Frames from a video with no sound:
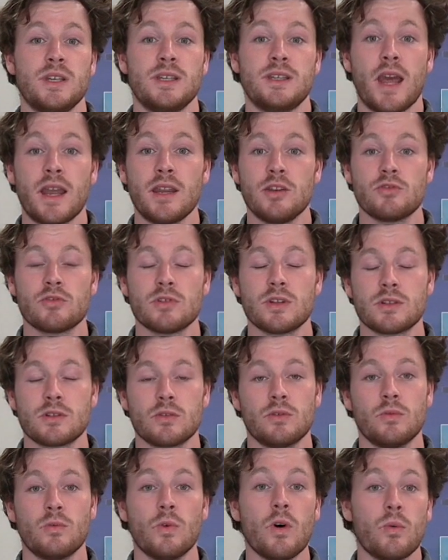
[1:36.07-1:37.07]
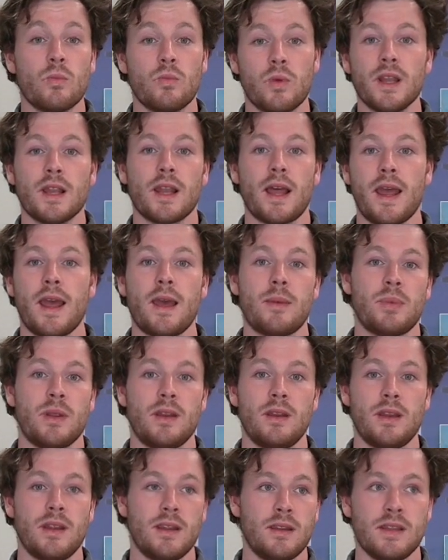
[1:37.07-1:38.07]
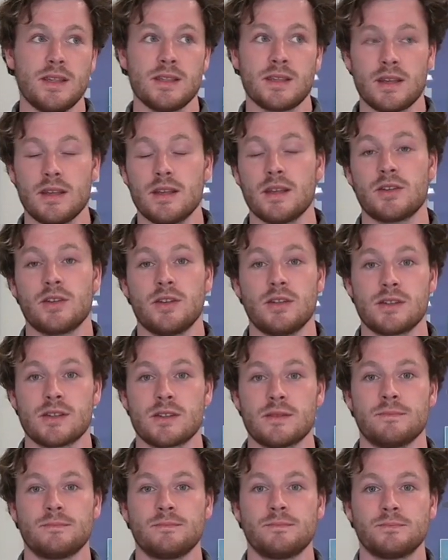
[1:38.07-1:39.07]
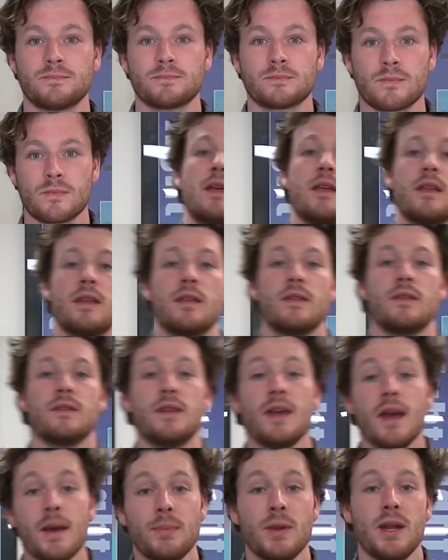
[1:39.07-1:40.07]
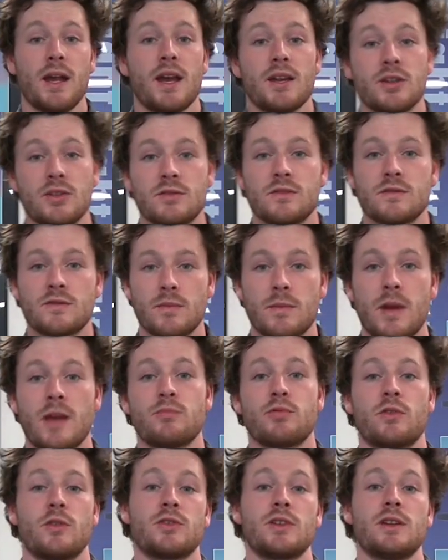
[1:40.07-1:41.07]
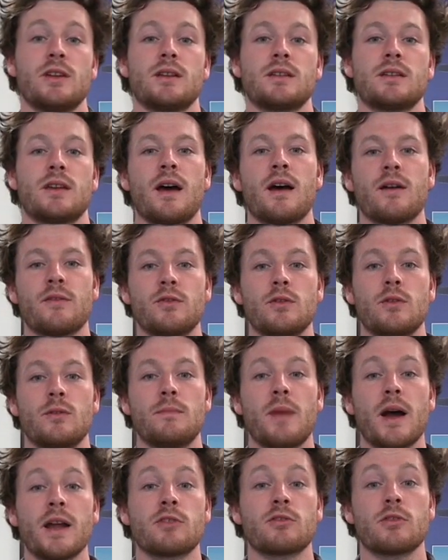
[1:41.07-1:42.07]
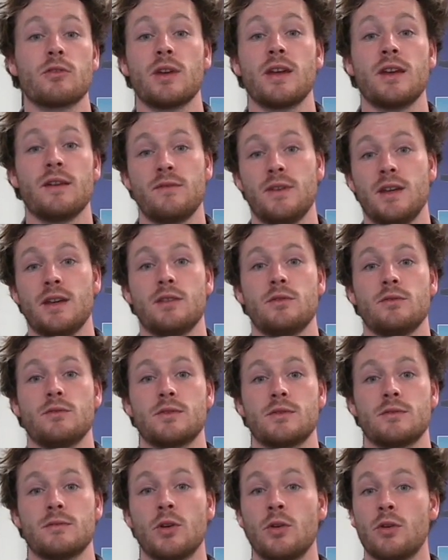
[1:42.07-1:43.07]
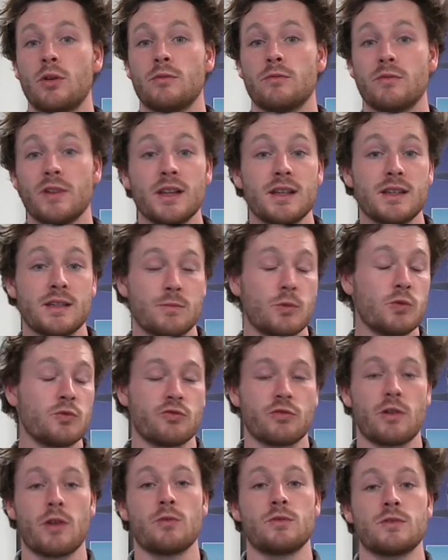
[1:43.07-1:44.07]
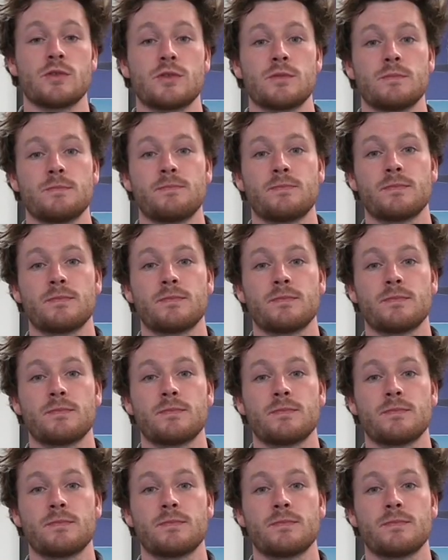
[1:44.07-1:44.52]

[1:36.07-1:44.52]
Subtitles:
dangerous, or what will happen in these conditions. The applications for my project are for micro air vehicles, or really small drones.